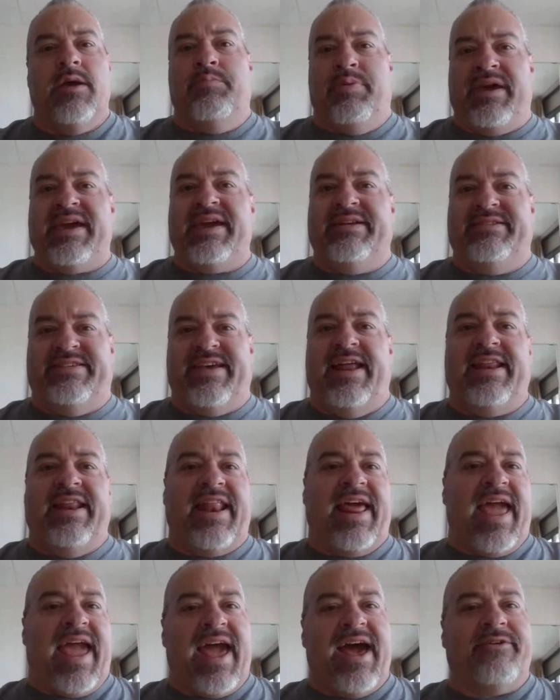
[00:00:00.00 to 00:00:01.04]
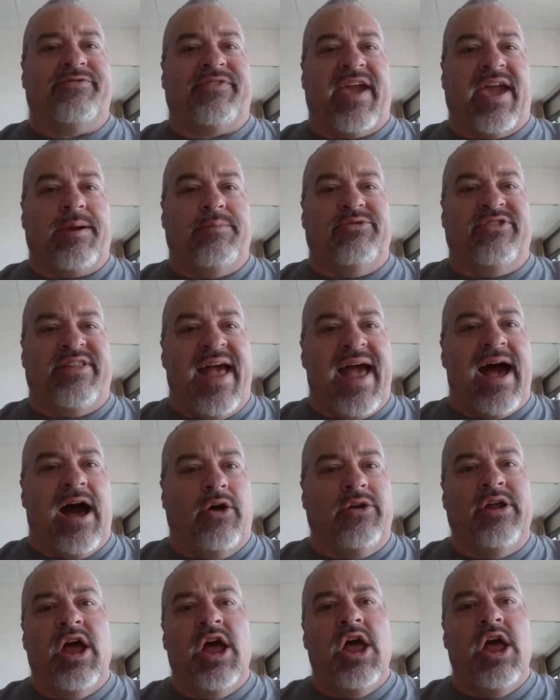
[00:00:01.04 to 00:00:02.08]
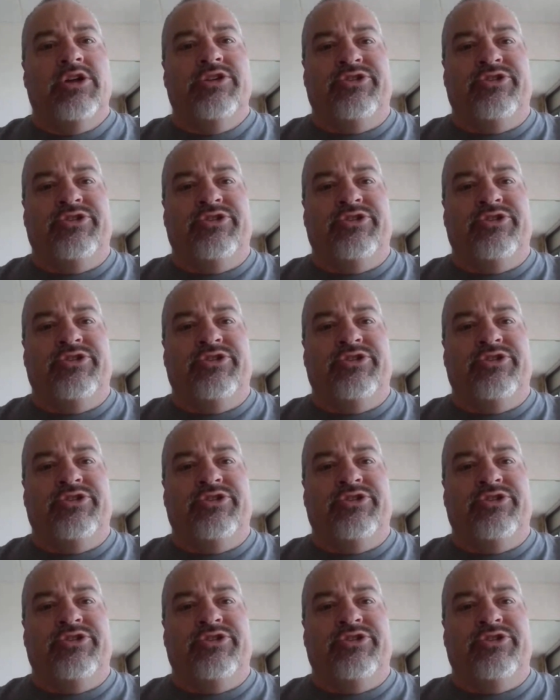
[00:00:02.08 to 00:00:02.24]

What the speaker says: being 10 and a half games down,